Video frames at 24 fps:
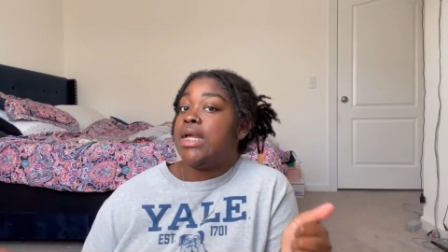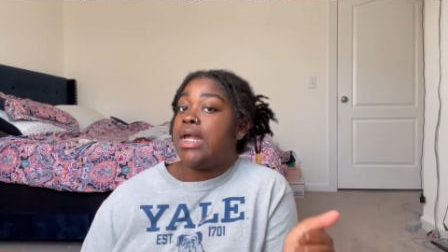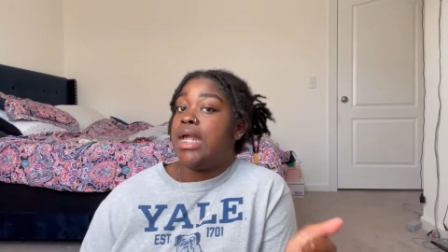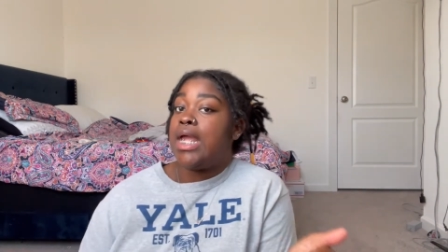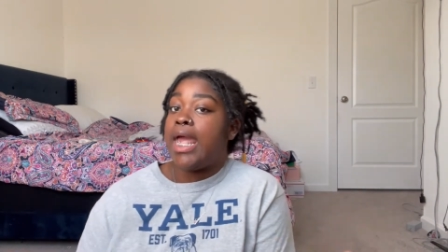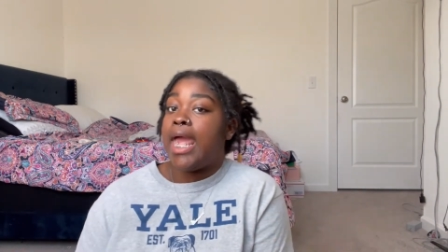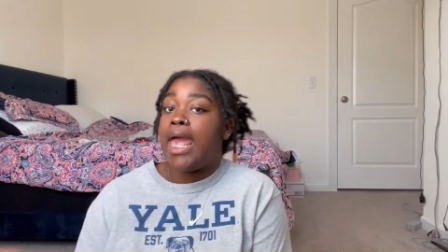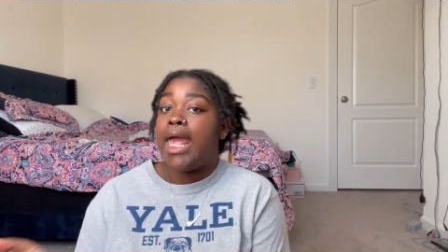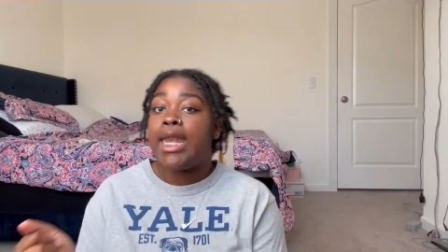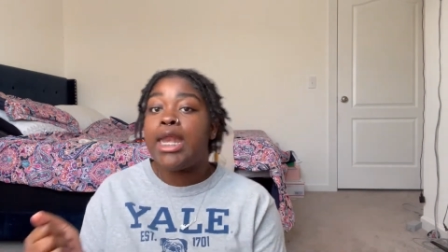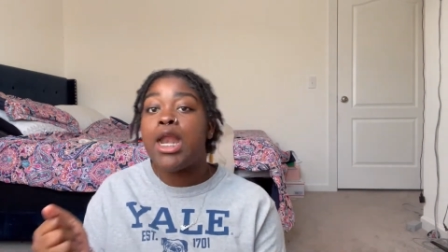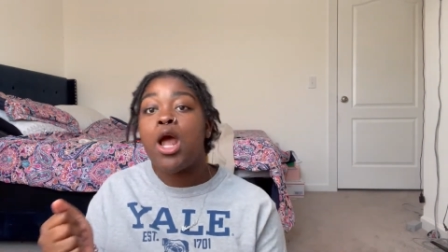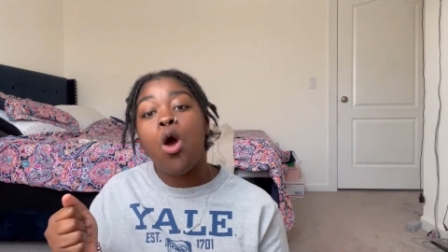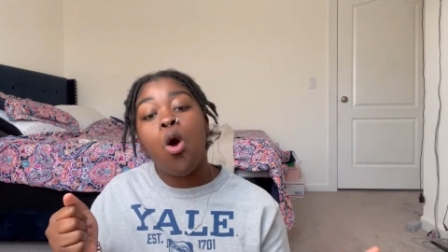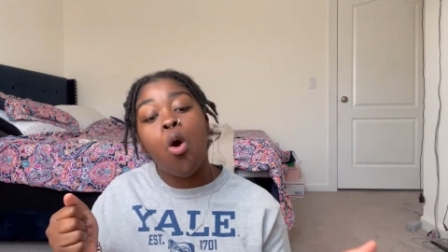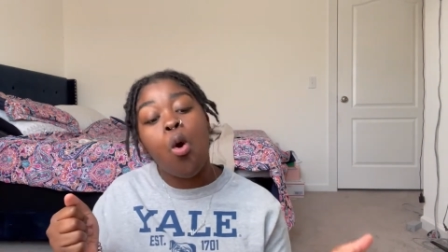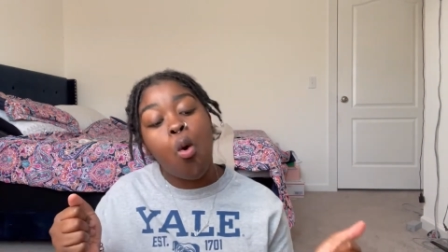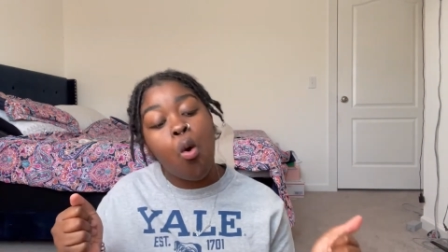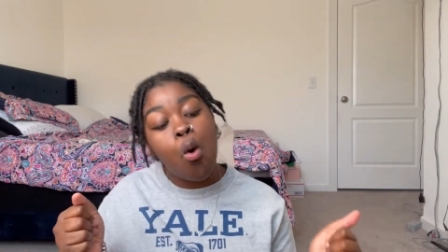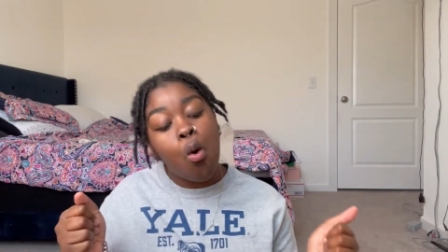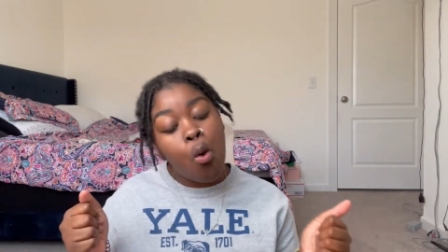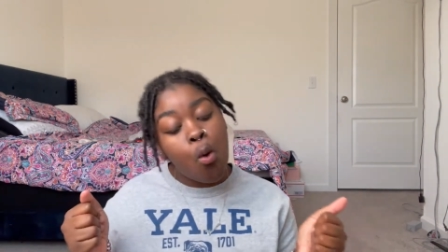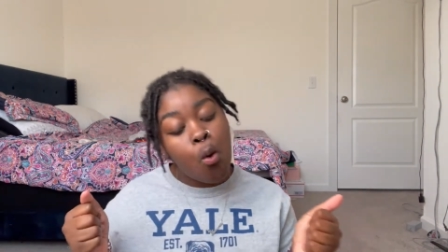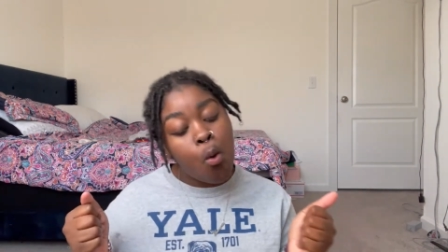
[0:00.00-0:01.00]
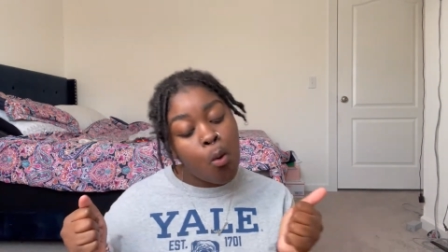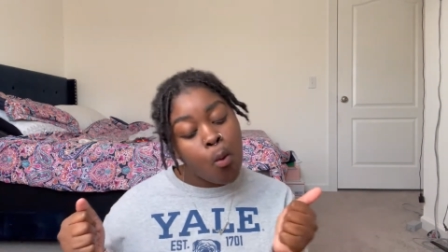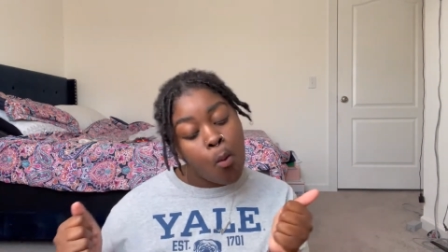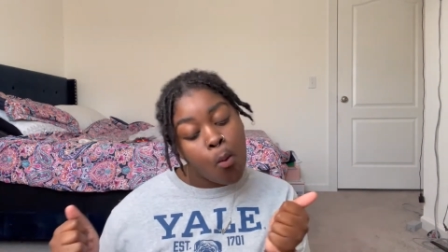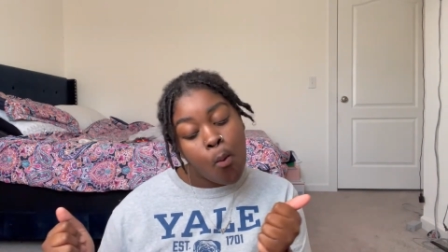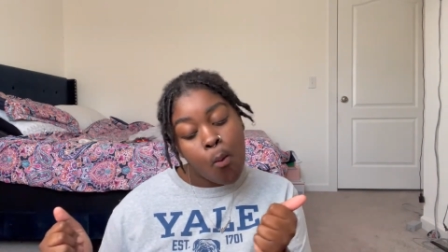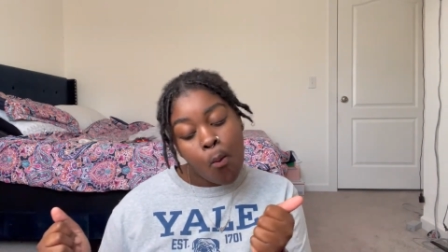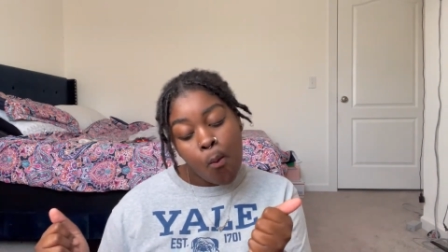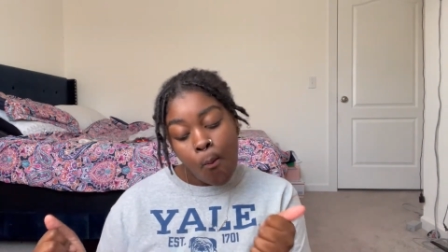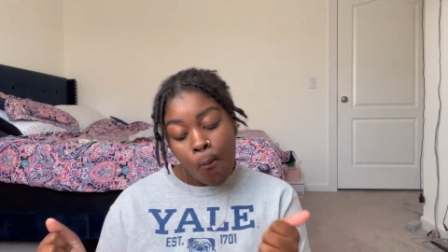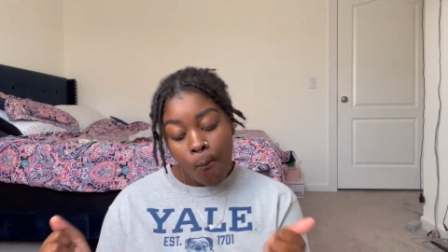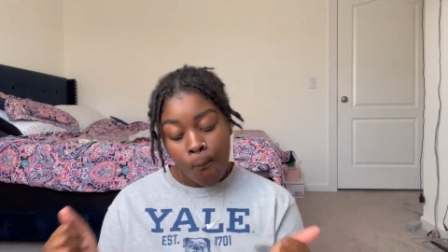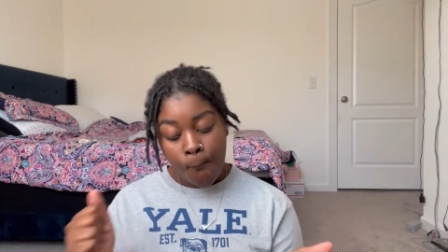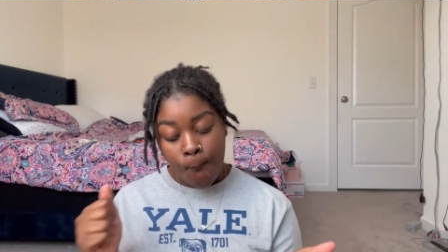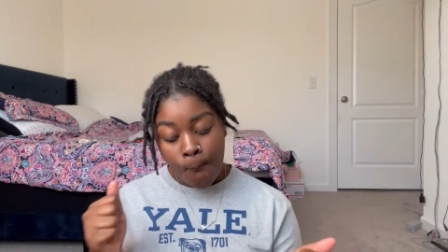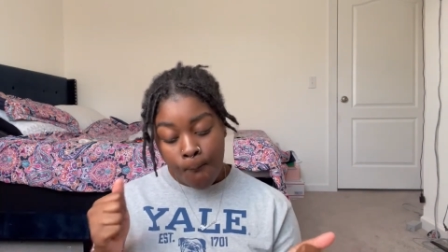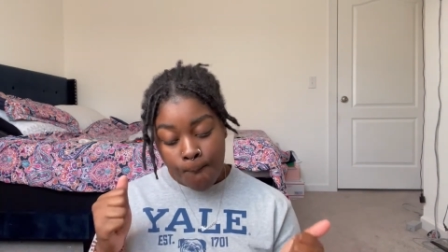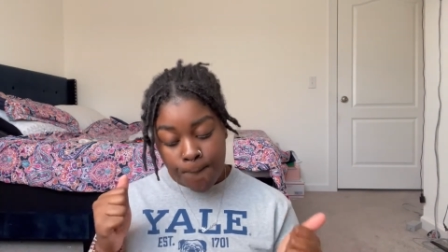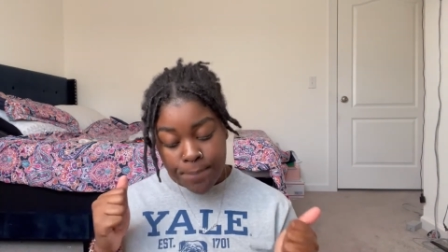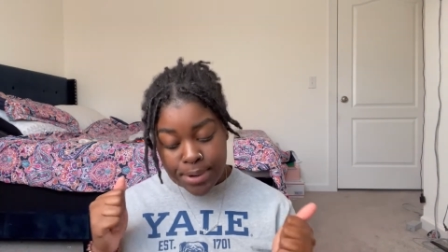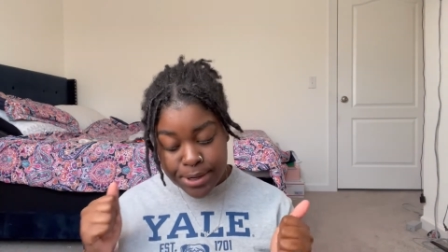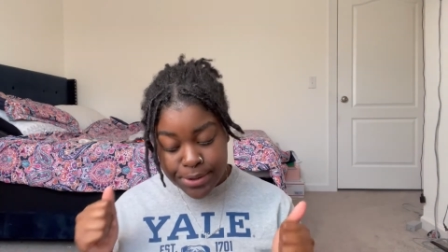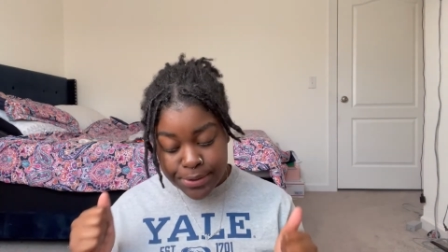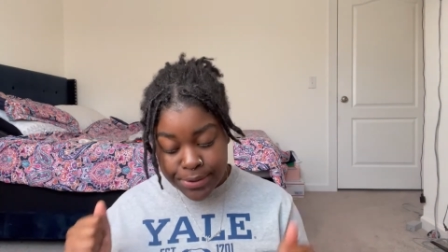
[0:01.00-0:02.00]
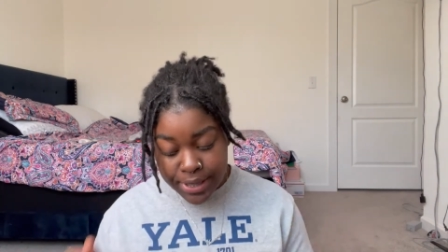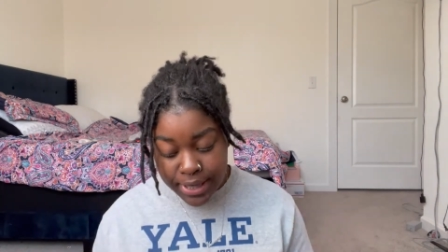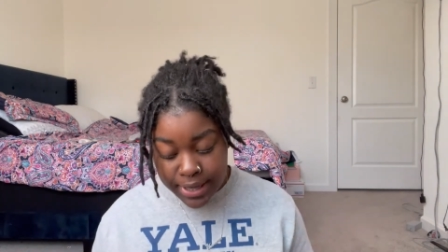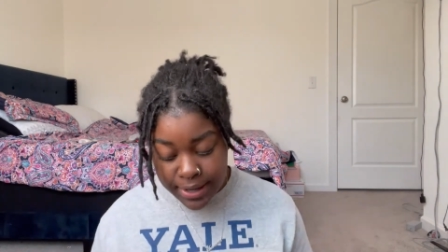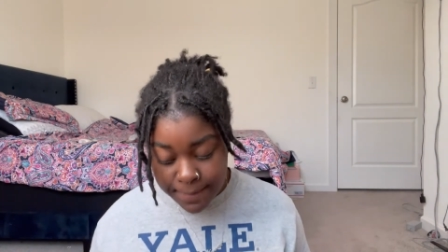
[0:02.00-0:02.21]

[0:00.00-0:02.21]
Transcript: channel. Period.